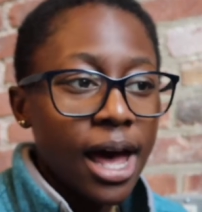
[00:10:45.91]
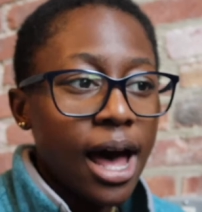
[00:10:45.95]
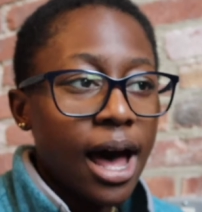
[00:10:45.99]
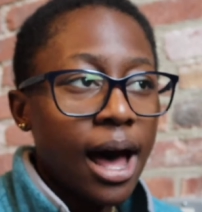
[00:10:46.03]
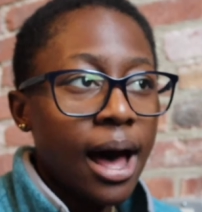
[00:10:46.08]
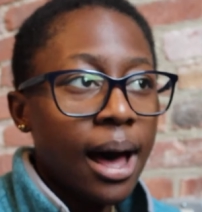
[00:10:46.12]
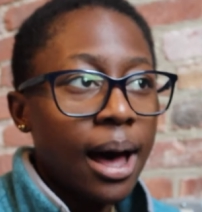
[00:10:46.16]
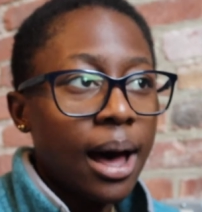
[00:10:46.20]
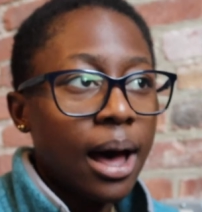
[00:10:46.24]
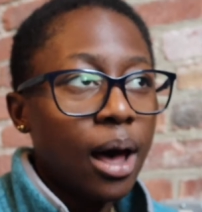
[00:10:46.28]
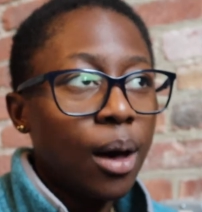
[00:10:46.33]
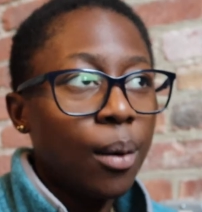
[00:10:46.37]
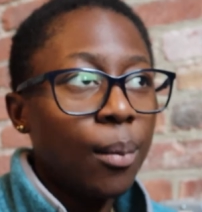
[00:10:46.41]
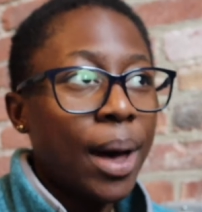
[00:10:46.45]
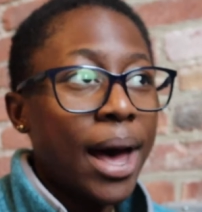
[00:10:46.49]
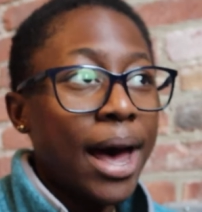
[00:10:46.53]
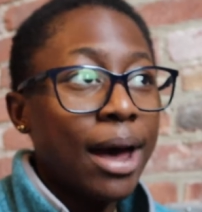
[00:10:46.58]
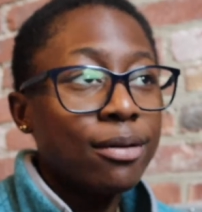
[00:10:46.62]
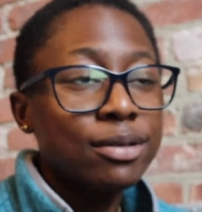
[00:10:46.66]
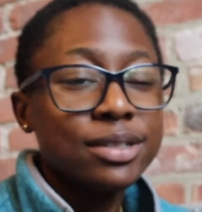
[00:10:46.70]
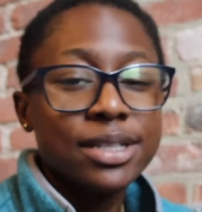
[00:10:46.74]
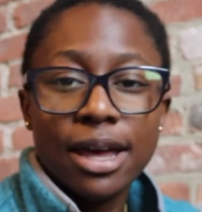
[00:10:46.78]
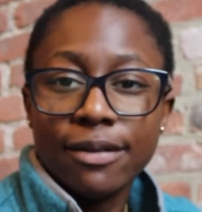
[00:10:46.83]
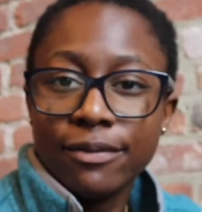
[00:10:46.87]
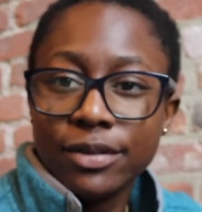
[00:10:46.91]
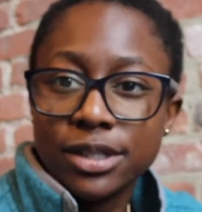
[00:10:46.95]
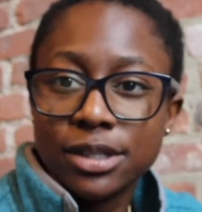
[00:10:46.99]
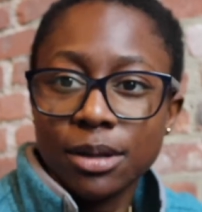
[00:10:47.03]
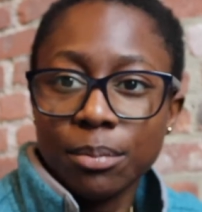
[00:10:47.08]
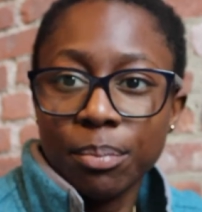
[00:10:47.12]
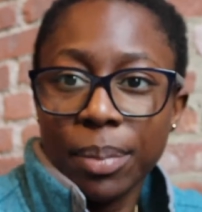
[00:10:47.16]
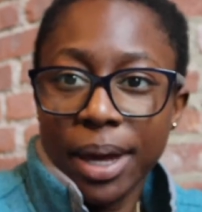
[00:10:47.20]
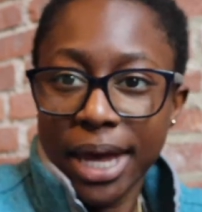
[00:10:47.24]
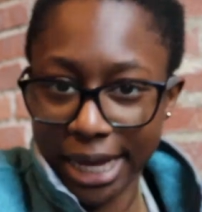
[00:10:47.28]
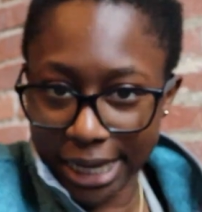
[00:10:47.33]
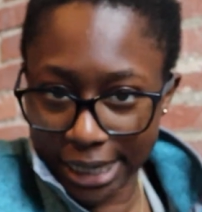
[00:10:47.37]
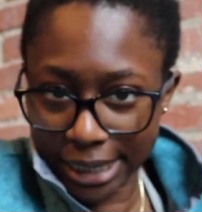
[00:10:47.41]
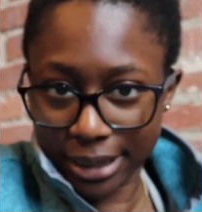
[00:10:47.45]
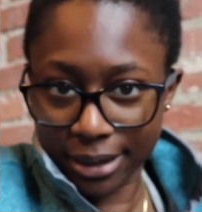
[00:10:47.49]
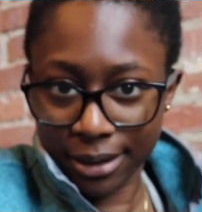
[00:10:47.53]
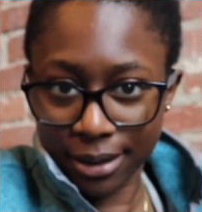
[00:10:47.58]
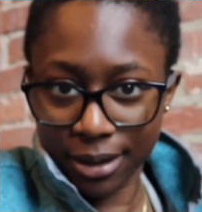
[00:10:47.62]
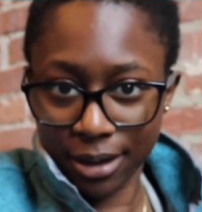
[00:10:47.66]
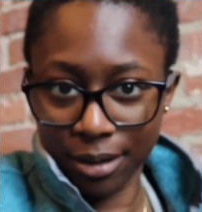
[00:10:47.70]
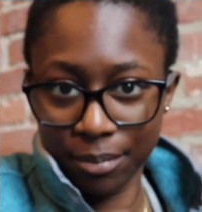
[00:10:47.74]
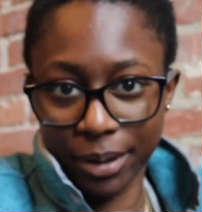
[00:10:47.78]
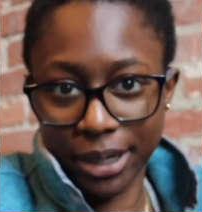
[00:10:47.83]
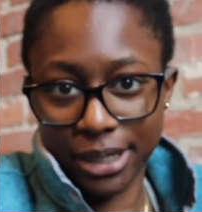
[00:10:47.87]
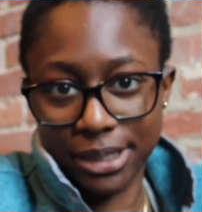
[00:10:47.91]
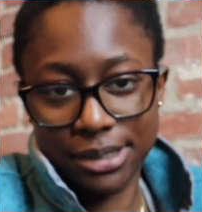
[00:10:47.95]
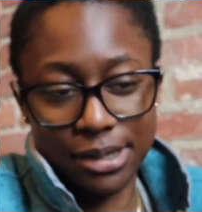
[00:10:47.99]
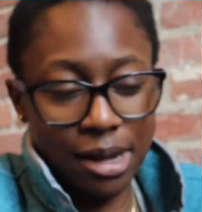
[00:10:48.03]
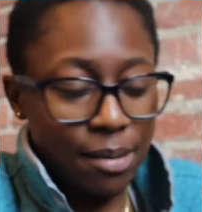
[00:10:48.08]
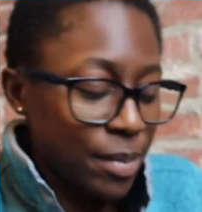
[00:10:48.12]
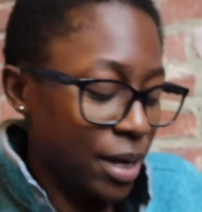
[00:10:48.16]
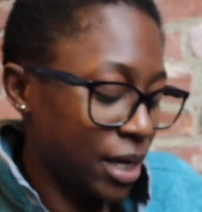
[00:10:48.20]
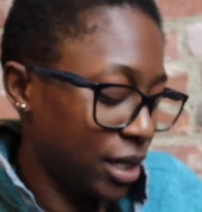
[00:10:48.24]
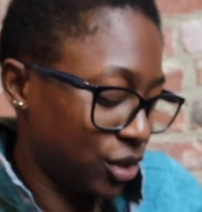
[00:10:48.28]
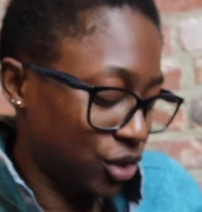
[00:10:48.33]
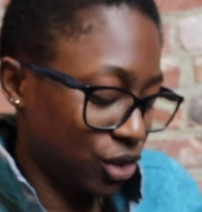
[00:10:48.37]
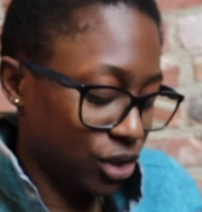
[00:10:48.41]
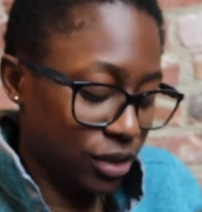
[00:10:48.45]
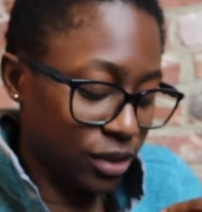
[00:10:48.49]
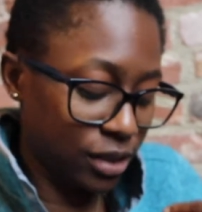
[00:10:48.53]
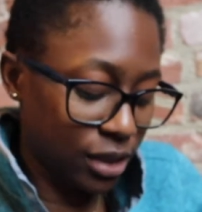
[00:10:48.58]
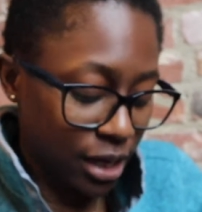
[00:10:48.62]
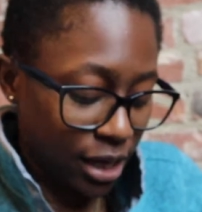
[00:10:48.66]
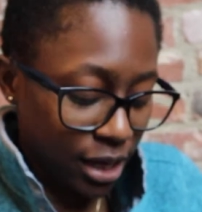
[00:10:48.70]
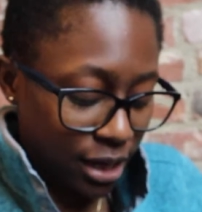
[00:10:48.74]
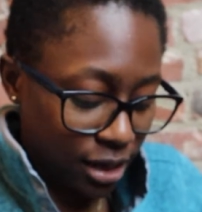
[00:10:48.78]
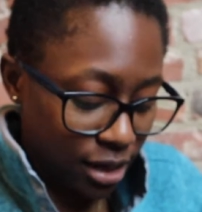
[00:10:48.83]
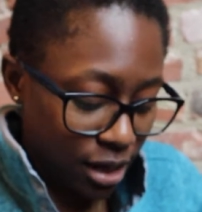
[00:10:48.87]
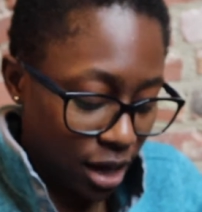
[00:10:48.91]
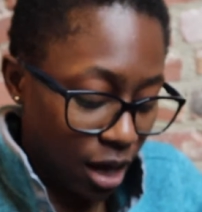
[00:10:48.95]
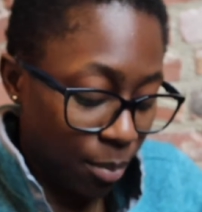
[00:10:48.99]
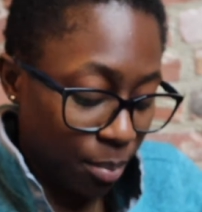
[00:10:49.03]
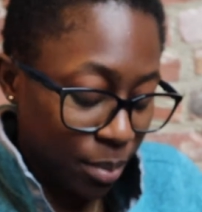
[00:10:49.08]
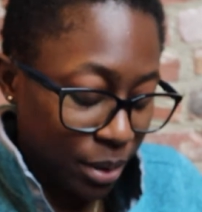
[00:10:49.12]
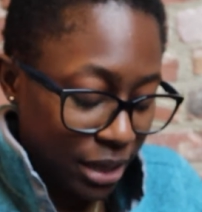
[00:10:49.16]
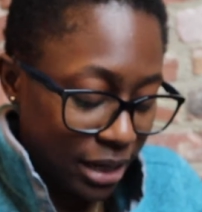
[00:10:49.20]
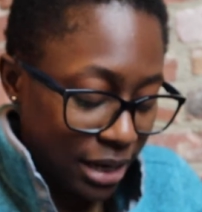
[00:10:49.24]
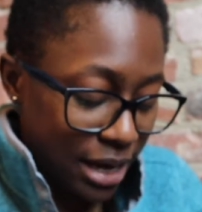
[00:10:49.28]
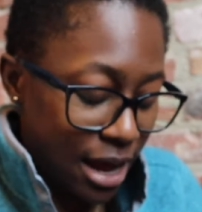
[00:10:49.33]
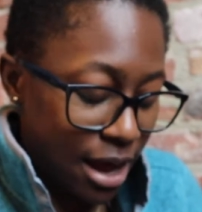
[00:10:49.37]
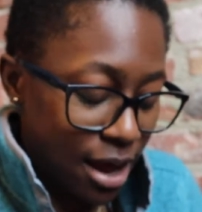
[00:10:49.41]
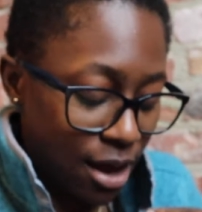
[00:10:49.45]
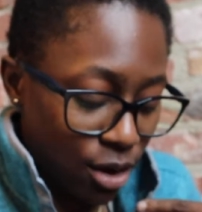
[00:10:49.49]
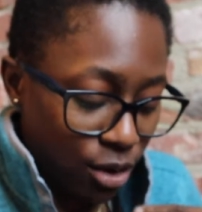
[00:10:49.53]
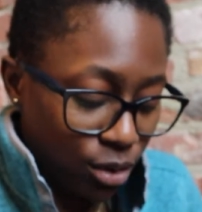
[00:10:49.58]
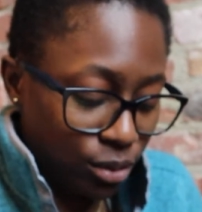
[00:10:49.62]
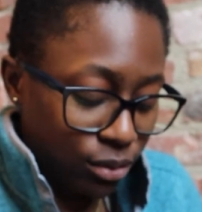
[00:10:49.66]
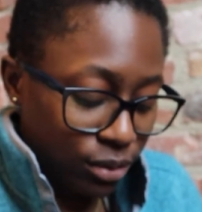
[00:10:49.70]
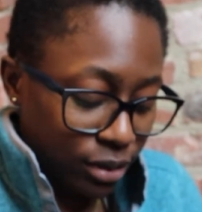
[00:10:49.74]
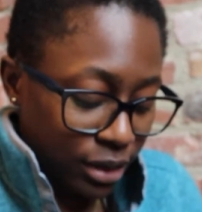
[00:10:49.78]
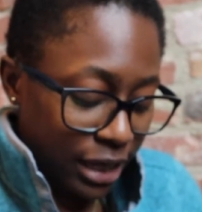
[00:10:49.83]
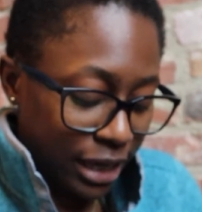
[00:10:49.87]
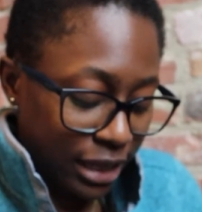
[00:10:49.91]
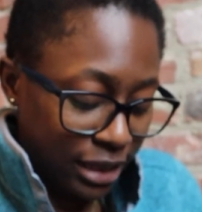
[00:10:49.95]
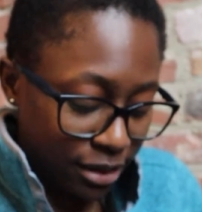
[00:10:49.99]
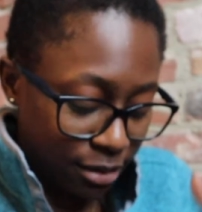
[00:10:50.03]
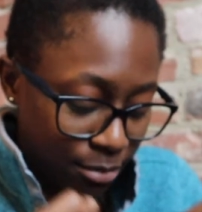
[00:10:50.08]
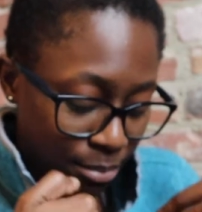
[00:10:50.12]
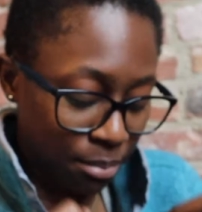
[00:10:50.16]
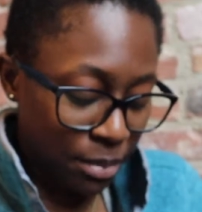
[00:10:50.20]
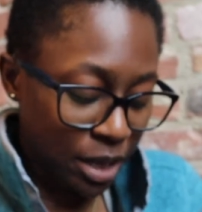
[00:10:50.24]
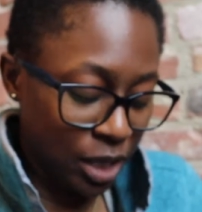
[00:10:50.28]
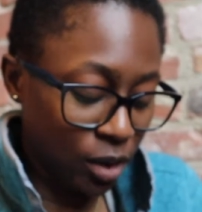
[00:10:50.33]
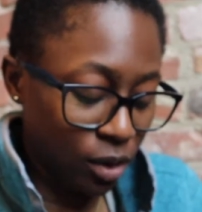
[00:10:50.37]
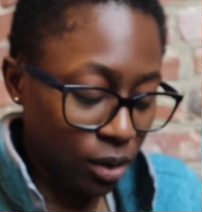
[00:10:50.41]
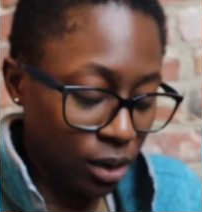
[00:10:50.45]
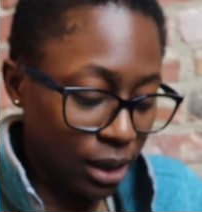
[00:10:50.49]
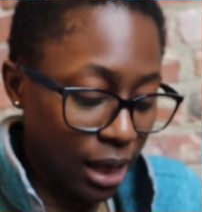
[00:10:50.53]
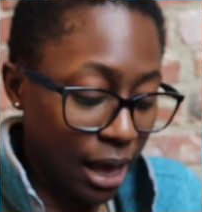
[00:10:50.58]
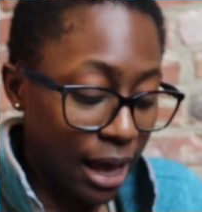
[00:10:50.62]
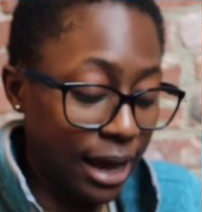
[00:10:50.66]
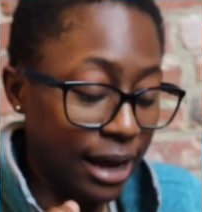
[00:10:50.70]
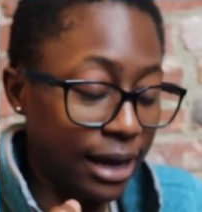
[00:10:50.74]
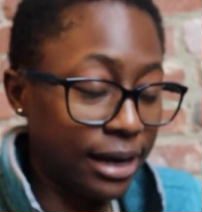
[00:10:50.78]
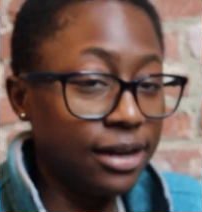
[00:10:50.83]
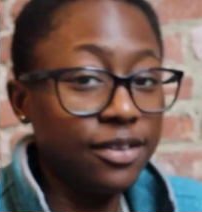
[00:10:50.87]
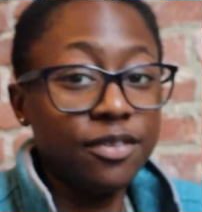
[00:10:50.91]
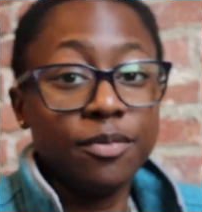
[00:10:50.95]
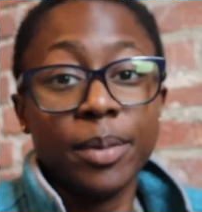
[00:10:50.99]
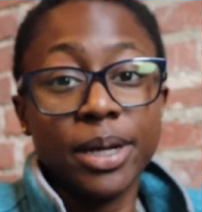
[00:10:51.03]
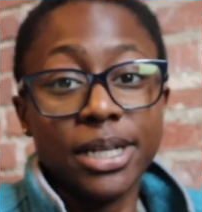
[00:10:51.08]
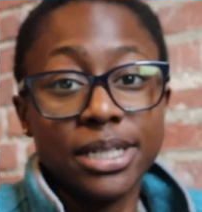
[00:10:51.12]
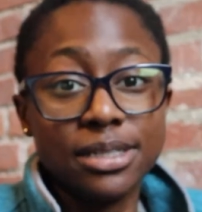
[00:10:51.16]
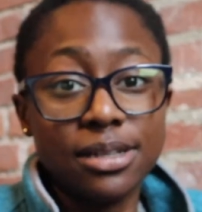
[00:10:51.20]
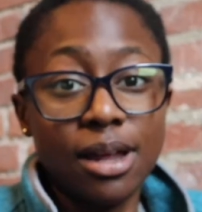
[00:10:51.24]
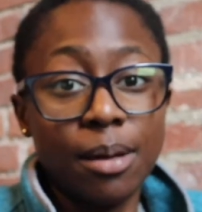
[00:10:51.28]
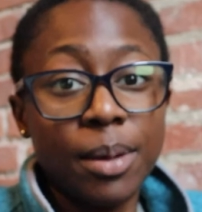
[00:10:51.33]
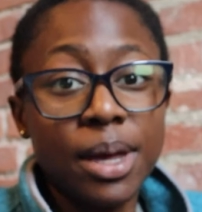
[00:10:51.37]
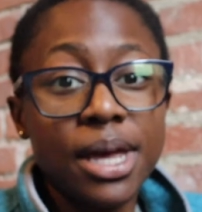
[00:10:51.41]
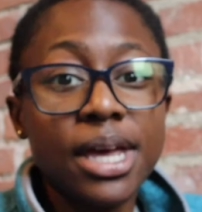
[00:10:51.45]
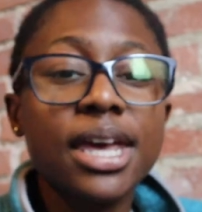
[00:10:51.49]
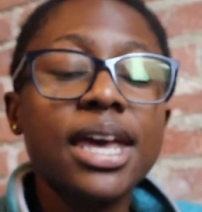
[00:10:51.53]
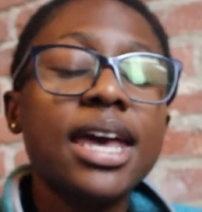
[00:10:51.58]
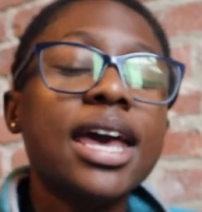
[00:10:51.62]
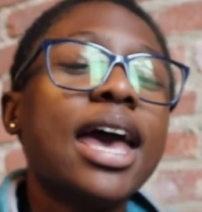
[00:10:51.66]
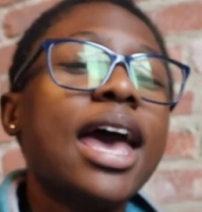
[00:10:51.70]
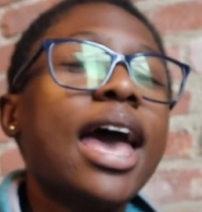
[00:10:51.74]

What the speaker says: I was having some pain in my stomach, just like up and down like the middle line of my stomach.